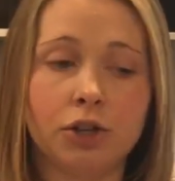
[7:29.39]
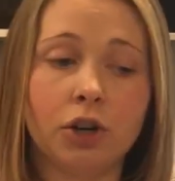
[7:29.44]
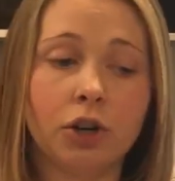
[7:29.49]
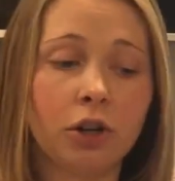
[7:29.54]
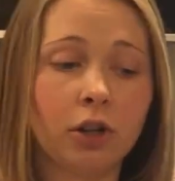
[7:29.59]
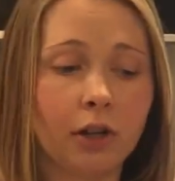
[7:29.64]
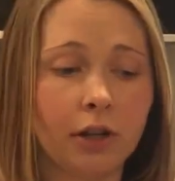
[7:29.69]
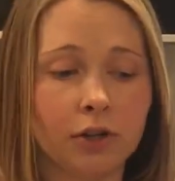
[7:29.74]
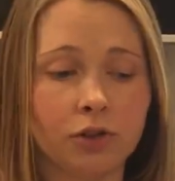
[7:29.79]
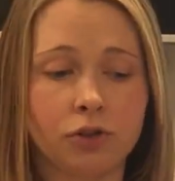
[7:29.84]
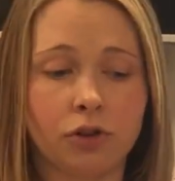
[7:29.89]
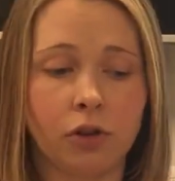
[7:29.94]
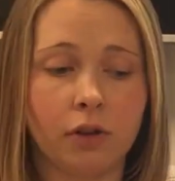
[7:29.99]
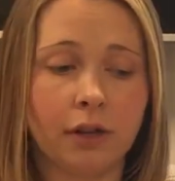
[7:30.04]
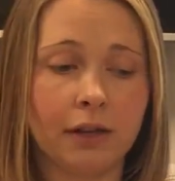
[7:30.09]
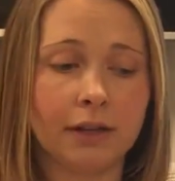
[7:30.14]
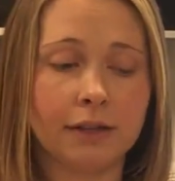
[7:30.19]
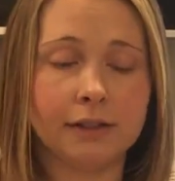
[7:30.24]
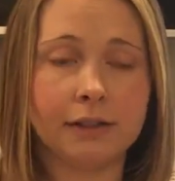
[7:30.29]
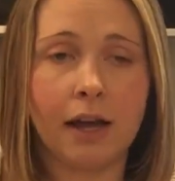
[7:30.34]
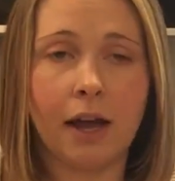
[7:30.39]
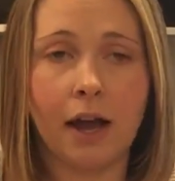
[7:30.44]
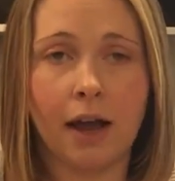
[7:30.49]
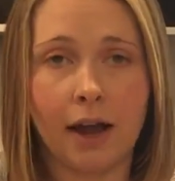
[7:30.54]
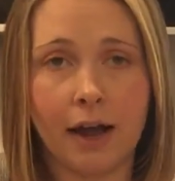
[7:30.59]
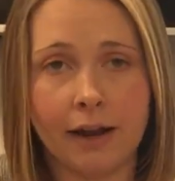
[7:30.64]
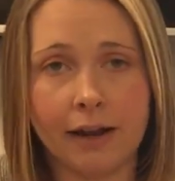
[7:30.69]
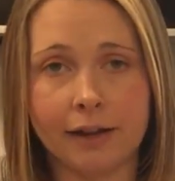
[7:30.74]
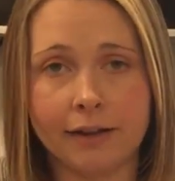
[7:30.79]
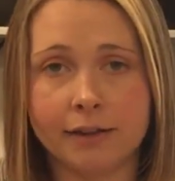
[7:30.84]
Your cholesterol is
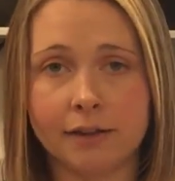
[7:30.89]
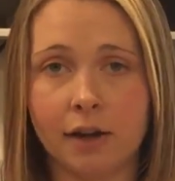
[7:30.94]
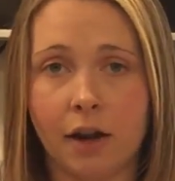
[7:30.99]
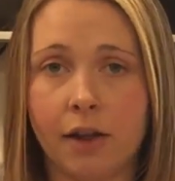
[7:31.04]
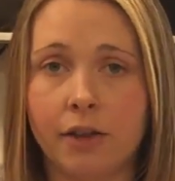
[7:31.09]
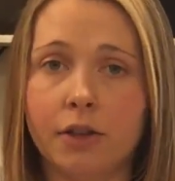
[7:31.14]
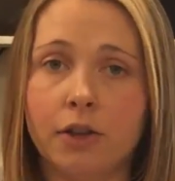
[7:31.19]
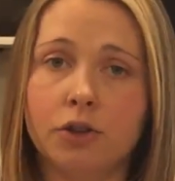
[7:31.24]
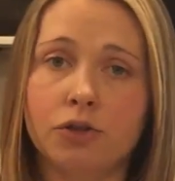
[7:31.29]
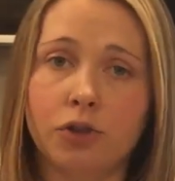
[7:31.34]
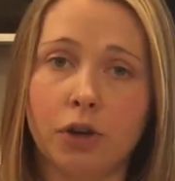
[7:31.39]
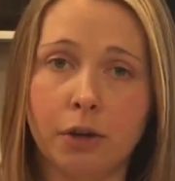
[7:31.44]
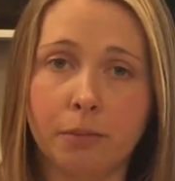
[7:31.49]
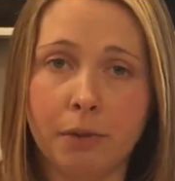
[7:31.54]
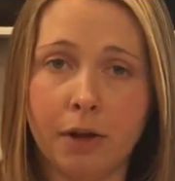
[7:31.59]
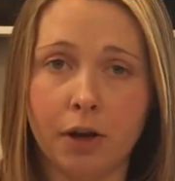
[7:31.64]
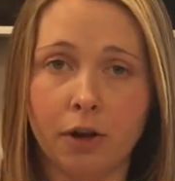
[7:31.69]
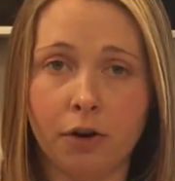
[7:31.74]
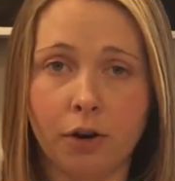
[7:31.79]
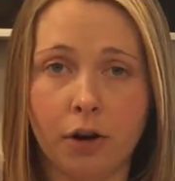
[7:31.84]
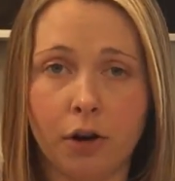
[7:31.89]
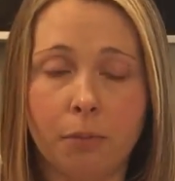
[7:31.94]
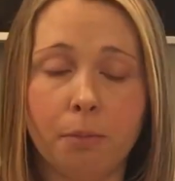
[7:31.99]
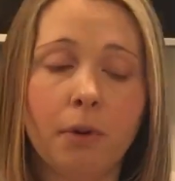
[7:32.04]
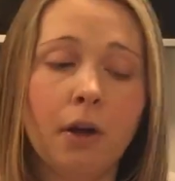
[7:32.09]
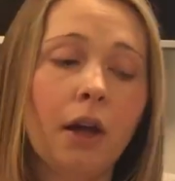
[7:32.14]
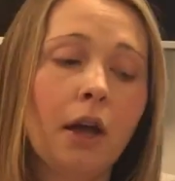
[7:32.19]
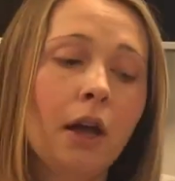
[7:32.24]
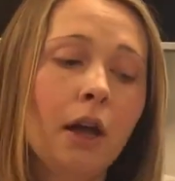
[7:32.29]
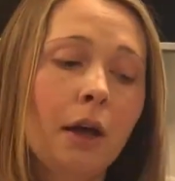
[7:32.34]
high, it's not in the treatment group,
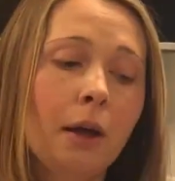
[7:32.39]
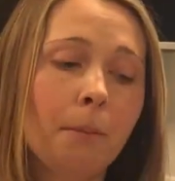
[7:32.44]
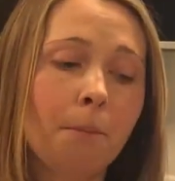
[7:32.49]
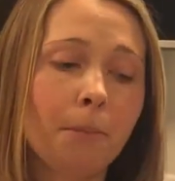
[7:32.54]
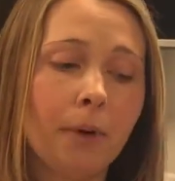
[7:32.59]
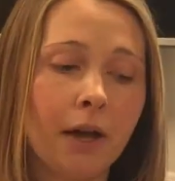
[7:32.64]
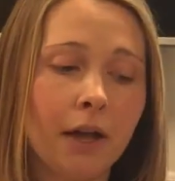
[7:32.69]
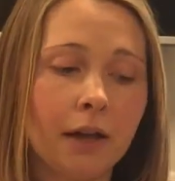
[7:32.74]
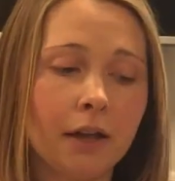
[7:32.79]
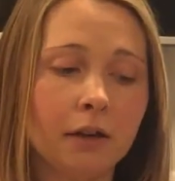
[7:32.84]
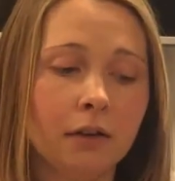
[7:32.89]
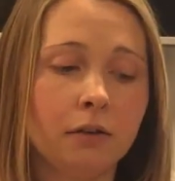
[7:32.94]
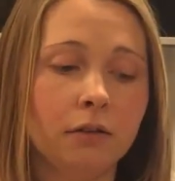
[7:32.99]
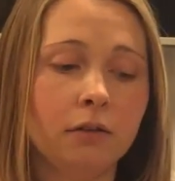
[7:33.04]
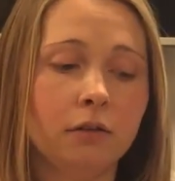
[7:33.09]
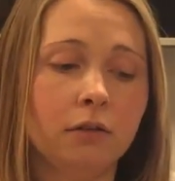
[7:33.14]
but